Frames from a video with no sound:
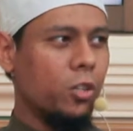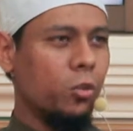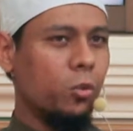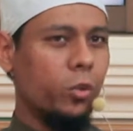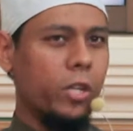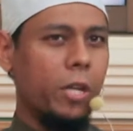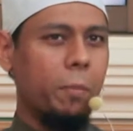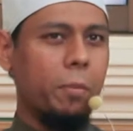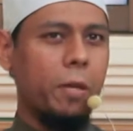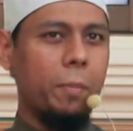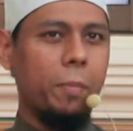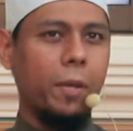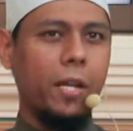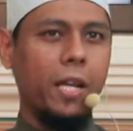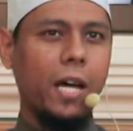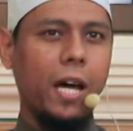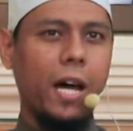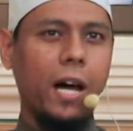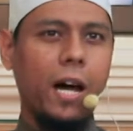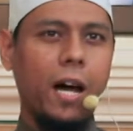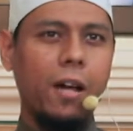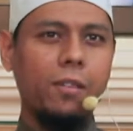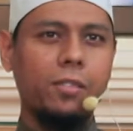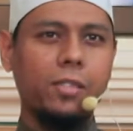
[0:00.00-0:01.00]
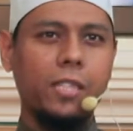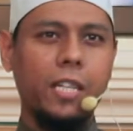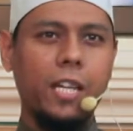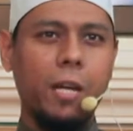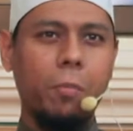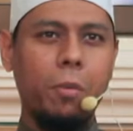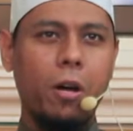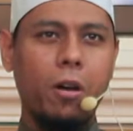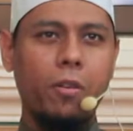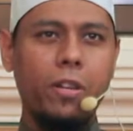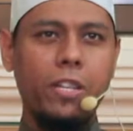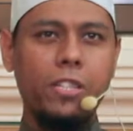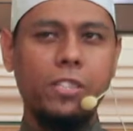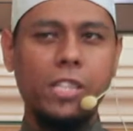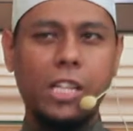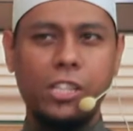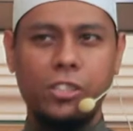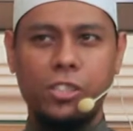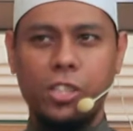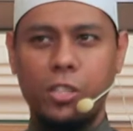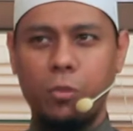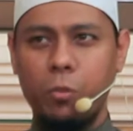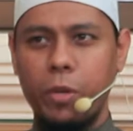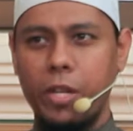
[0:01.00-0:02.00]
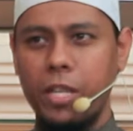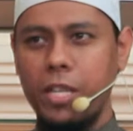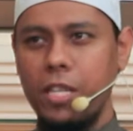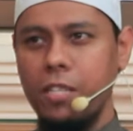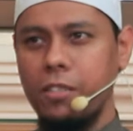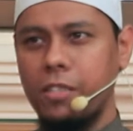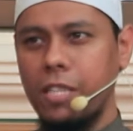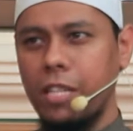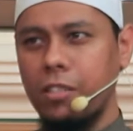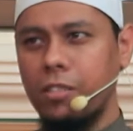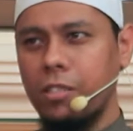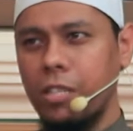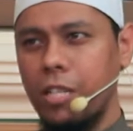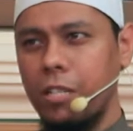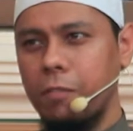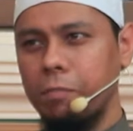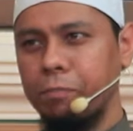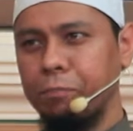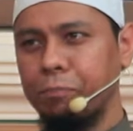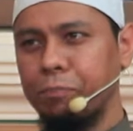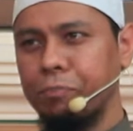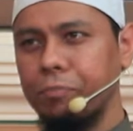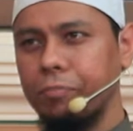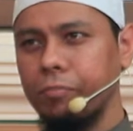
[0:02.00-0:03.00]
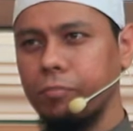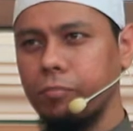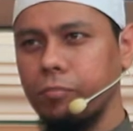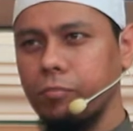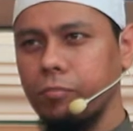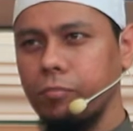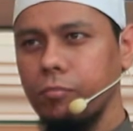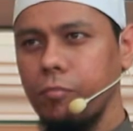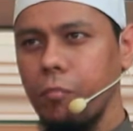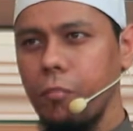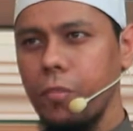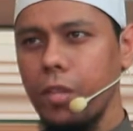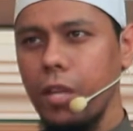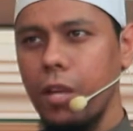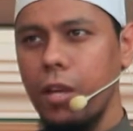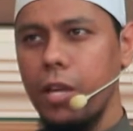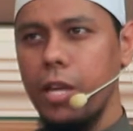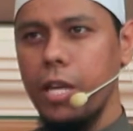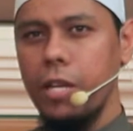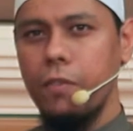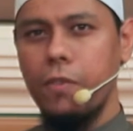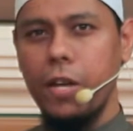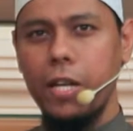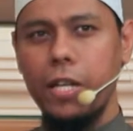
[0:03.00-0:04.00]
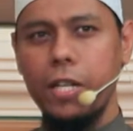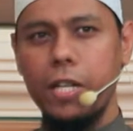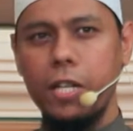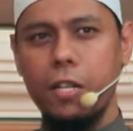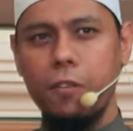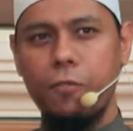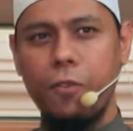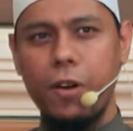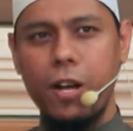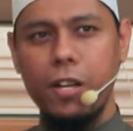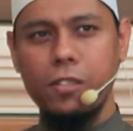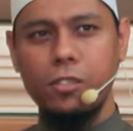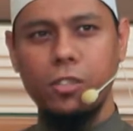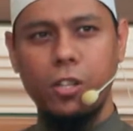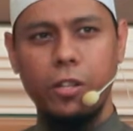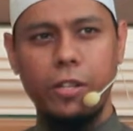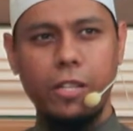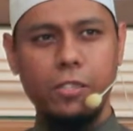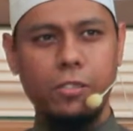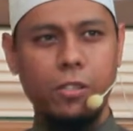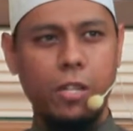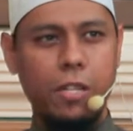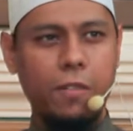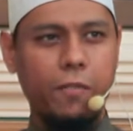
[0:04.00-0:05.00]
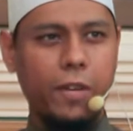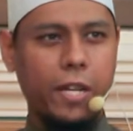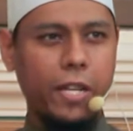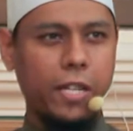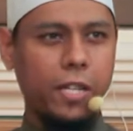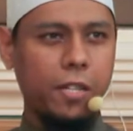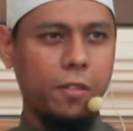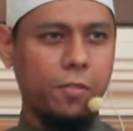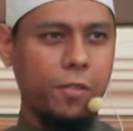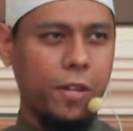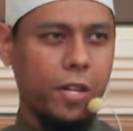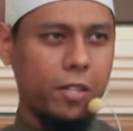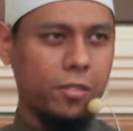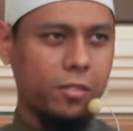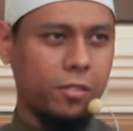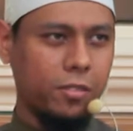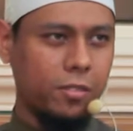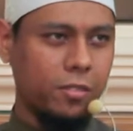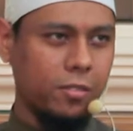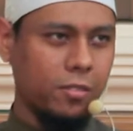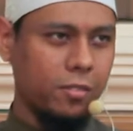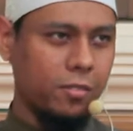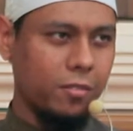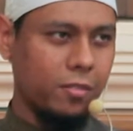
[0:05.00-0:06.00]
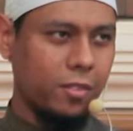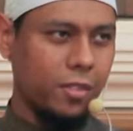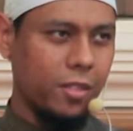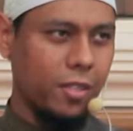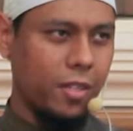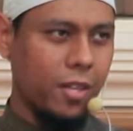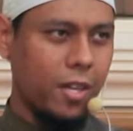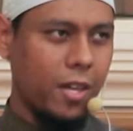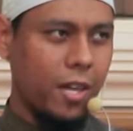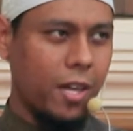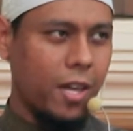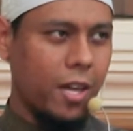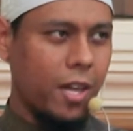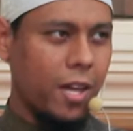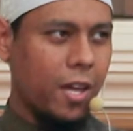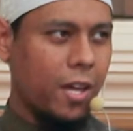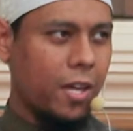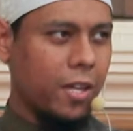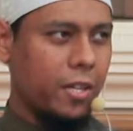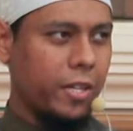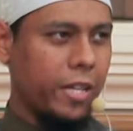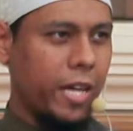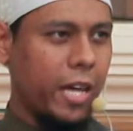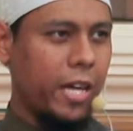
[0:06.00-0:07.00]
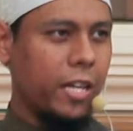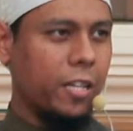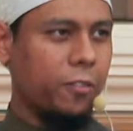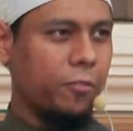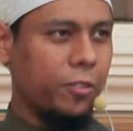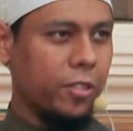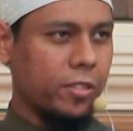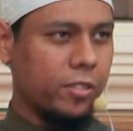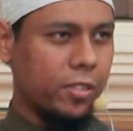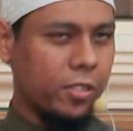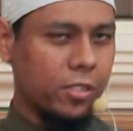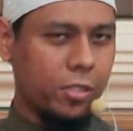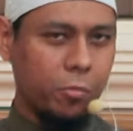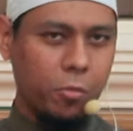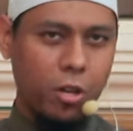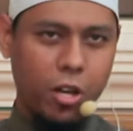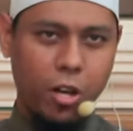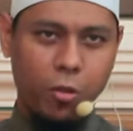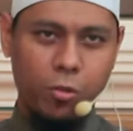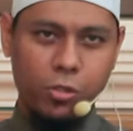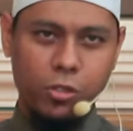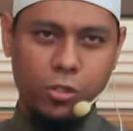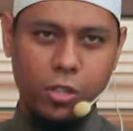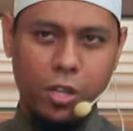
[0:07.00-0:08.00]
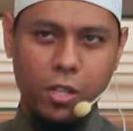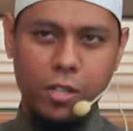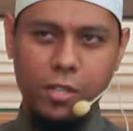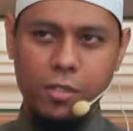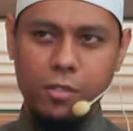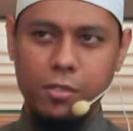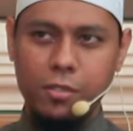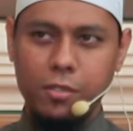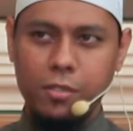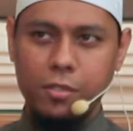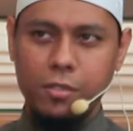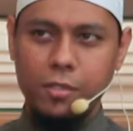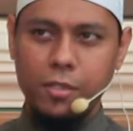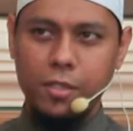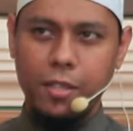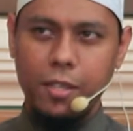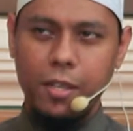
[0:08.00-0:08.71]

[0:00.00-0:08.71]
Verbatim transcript: Today people are asking about injection, whether injection invalidate the fast or does not invalidate the fast. There are differences among our scholars.